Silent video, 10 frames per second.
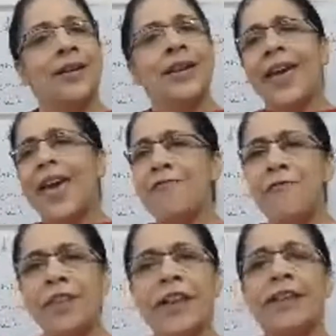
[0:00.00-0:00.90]

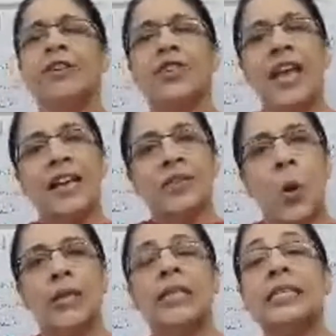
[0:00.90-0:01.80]
Every religion has
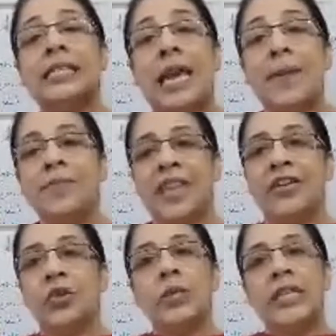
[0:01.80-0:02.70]
got the same thing
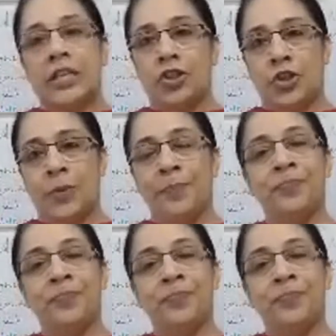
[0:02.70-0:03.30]
to teach.